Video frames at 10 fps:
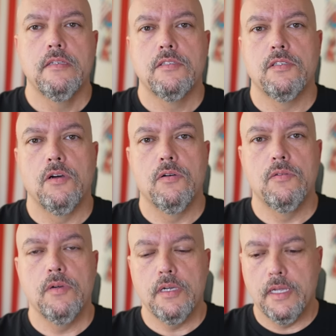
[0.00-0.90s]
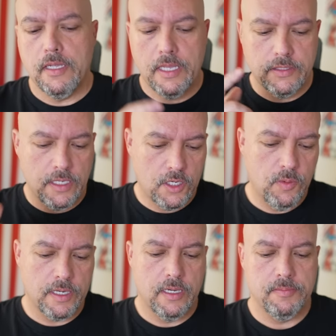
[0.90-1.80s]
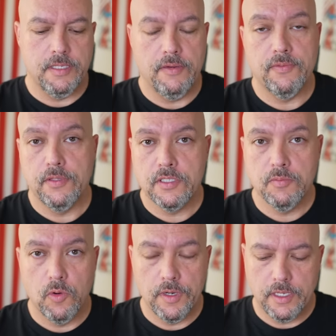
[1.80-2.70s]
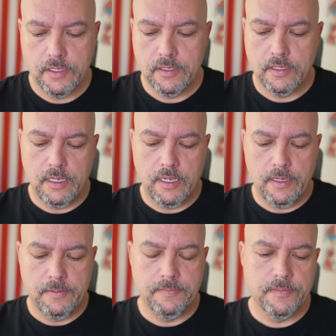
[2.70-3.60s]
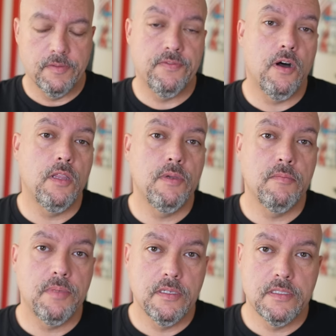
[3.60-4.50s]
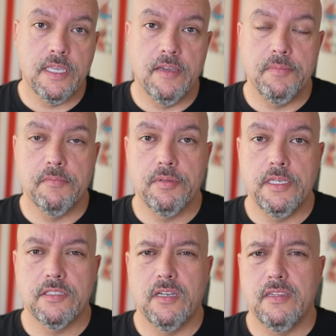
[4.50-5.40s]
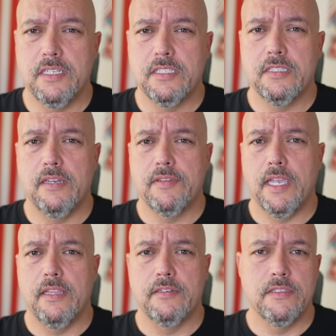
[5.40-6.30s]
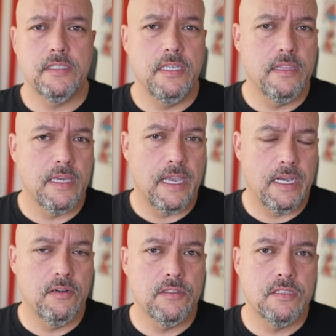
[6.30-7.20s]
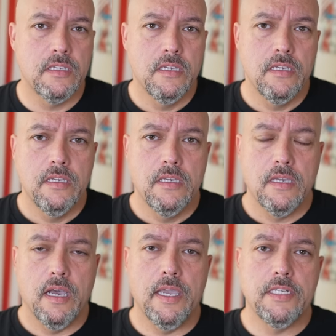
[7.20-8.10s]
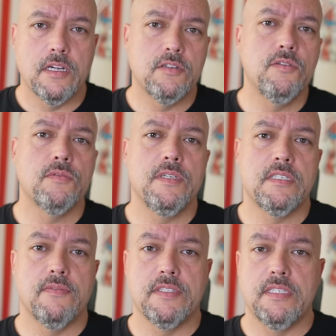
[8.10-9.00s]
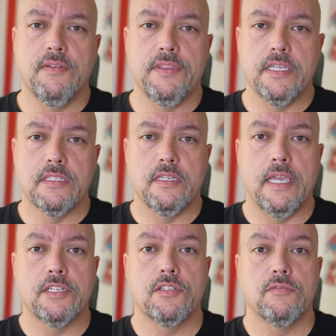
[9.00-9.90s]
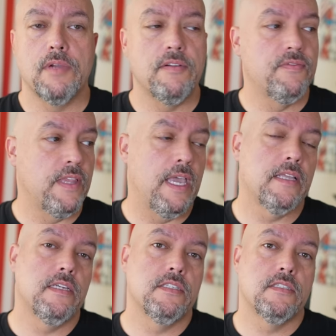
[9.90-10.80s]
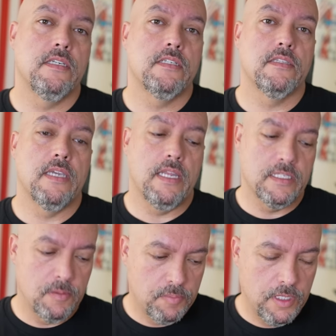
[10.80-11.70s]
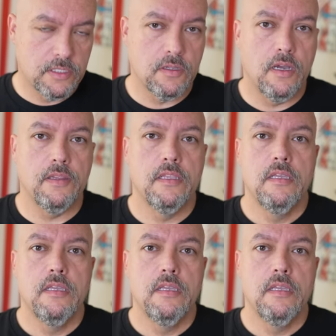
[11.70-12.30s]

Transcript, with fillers: So as a quick update for this morning, um, the following bills have been placed on legislative calendars. In the House, uh, H.R. 2377, that's the National Red Flag legislation that has been placed on